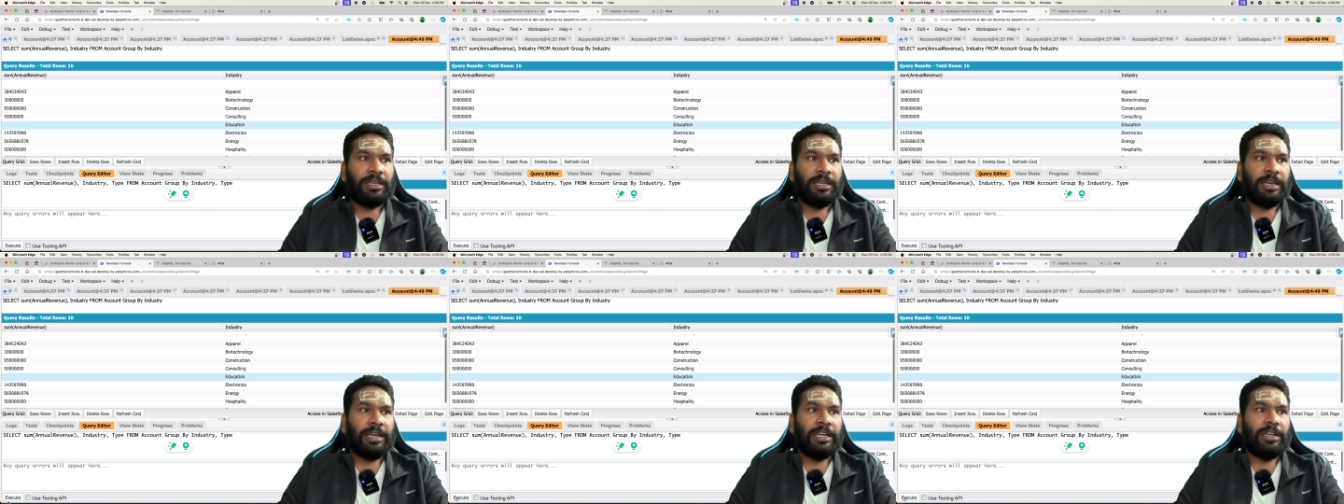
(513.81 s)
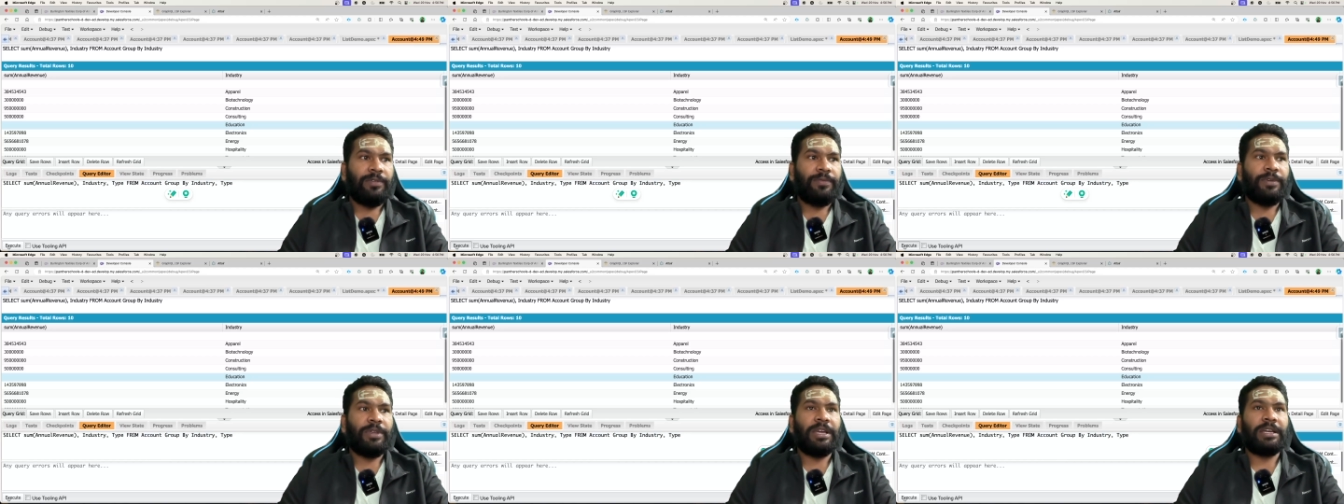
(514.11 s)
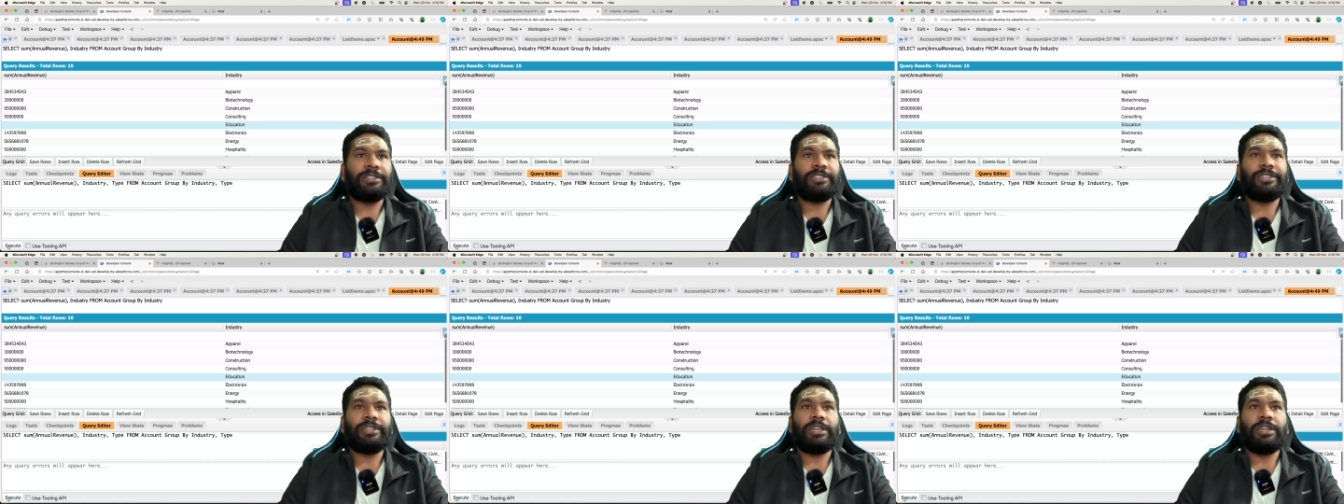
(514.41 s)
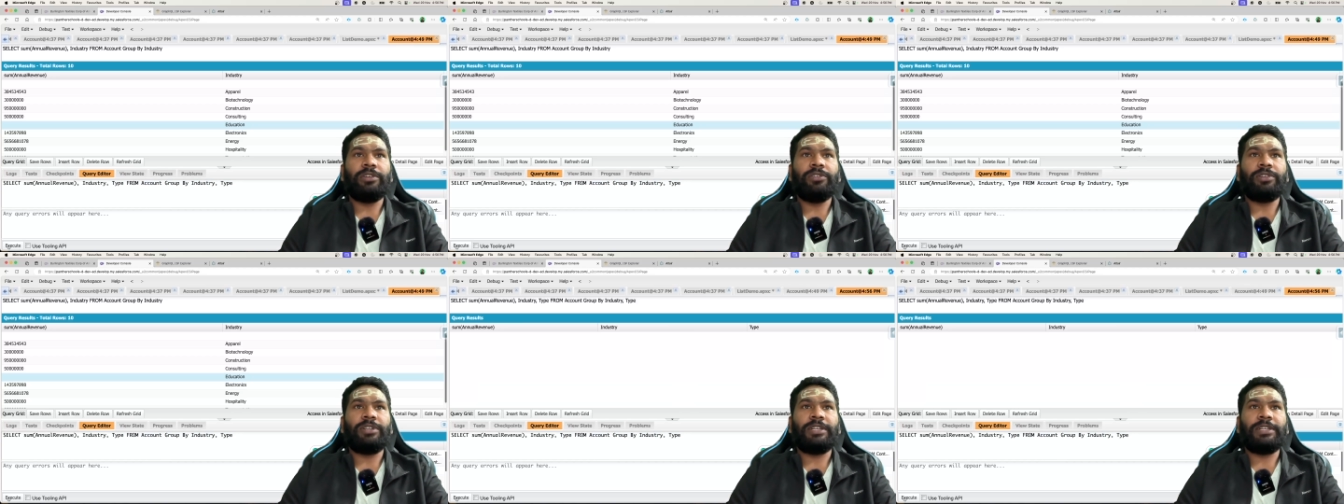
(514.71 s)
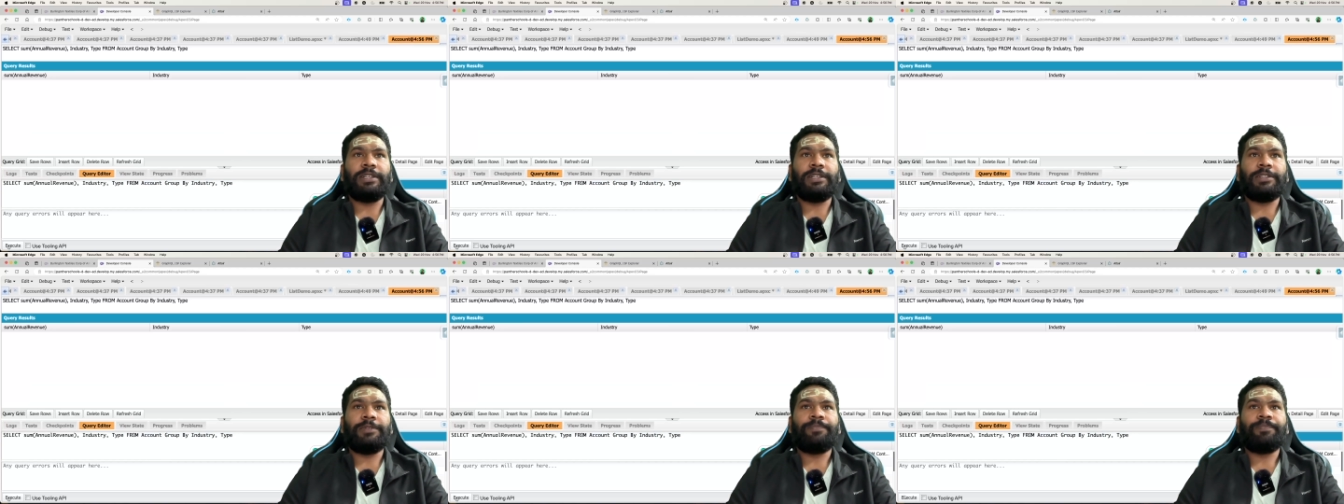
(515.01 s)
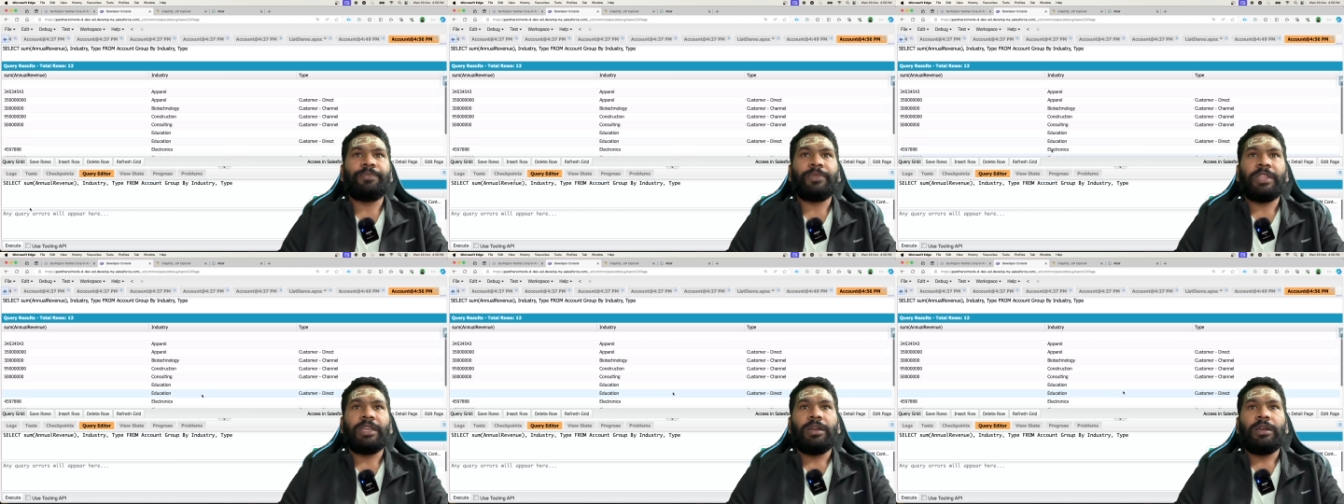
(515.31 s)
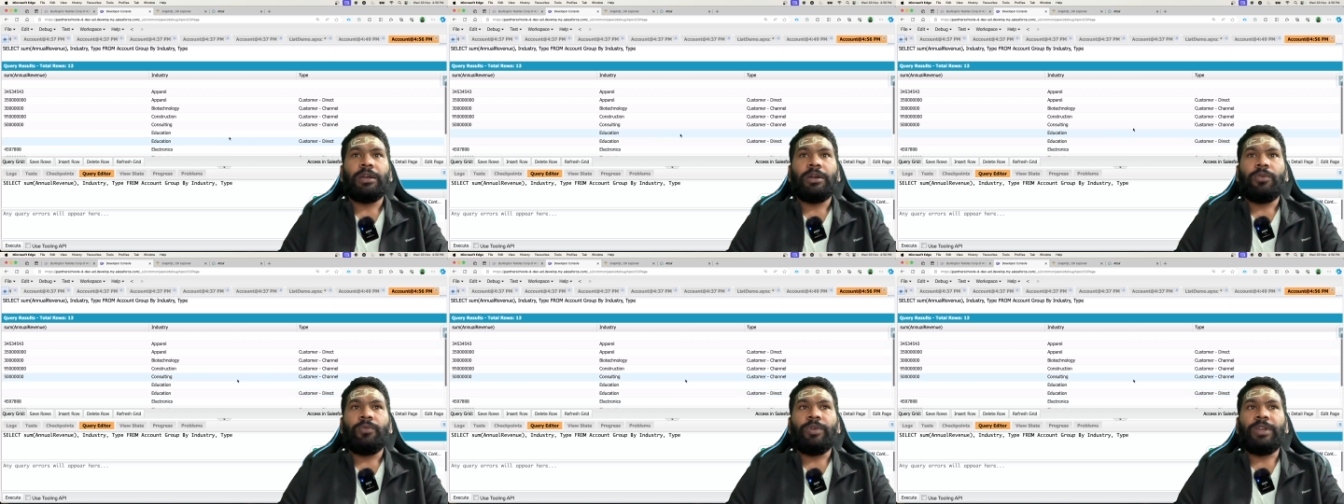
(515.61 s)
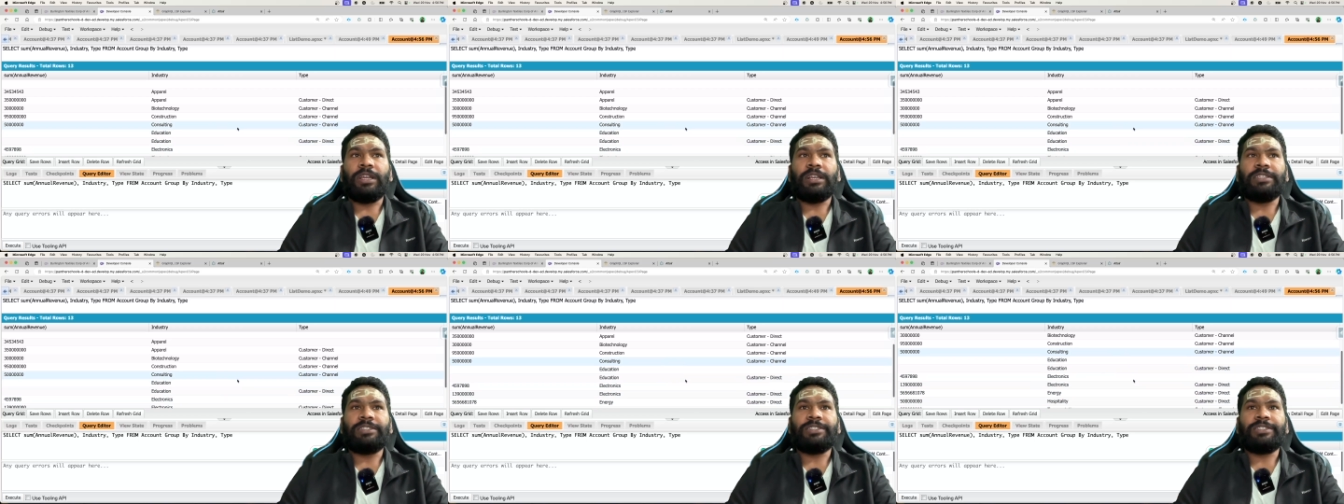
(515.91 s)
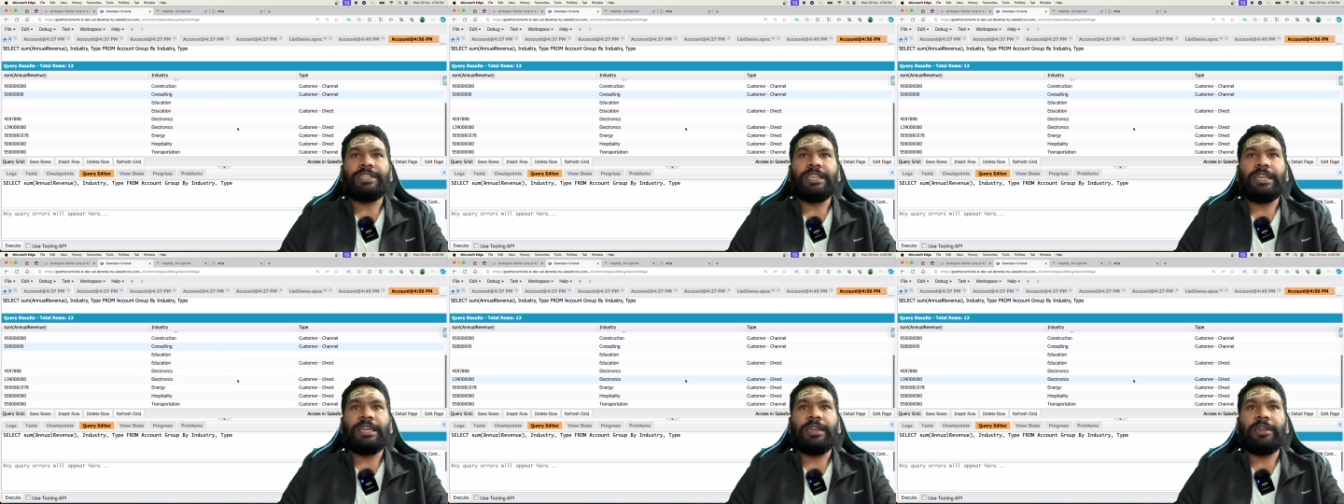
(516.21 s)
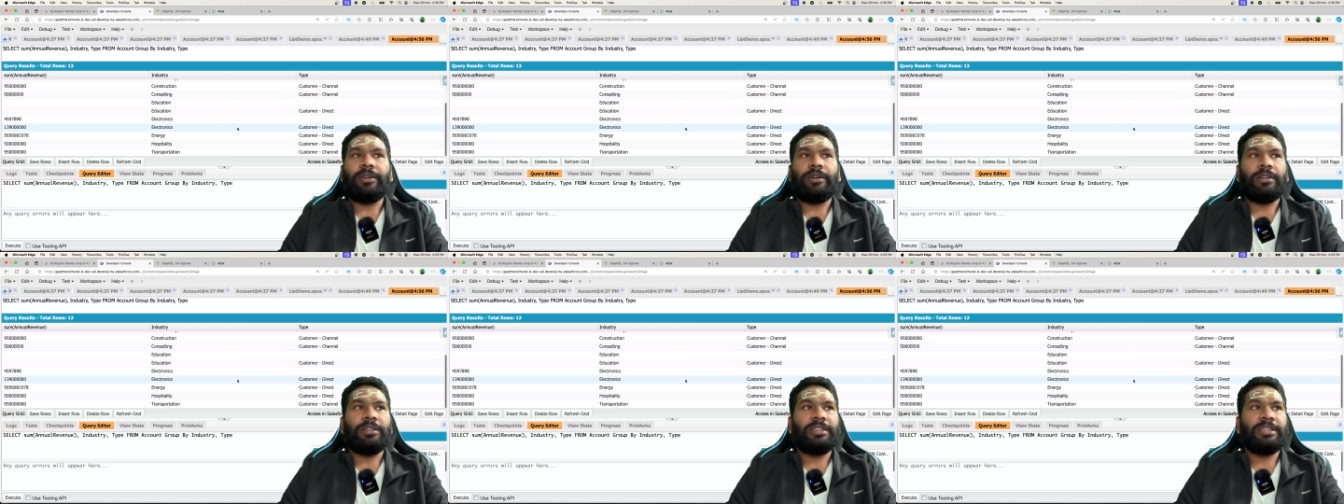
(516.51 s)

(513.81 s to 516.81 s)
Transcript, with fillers: and if we execute it we can see here